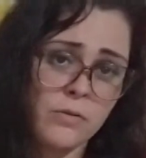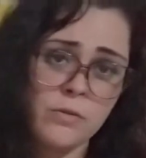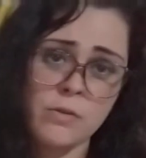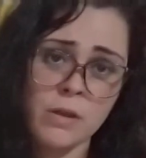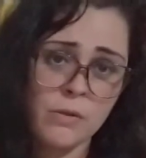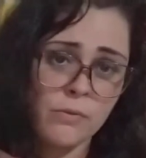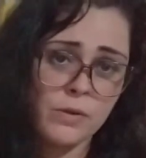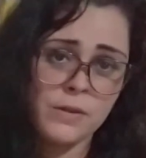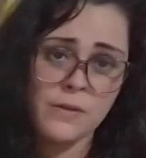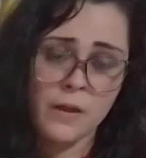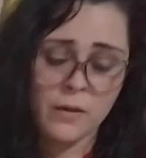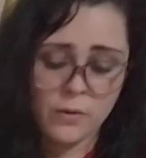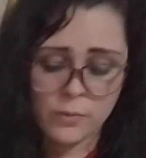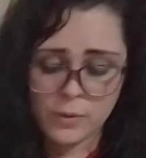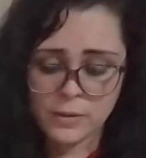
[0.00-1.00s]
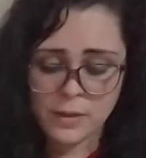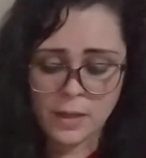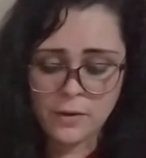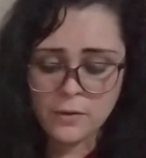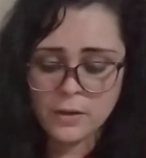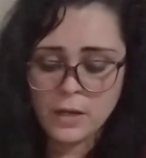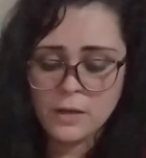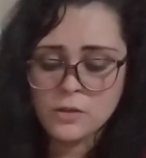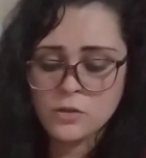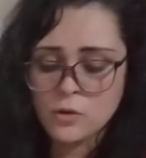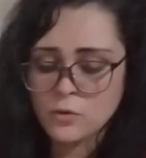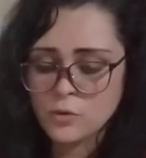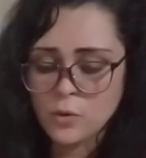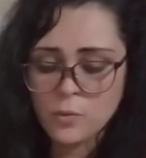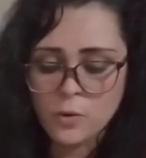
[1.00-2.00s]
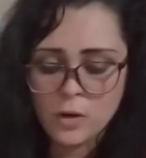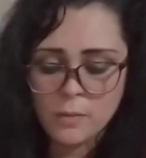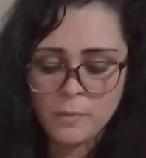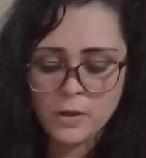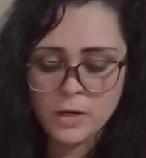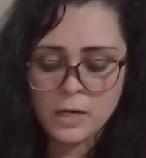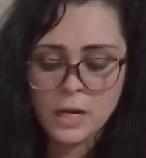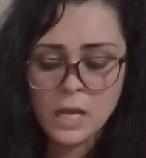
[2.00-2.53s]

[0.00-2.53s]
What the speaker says: you can recycle with that, okay? So don't worry about it.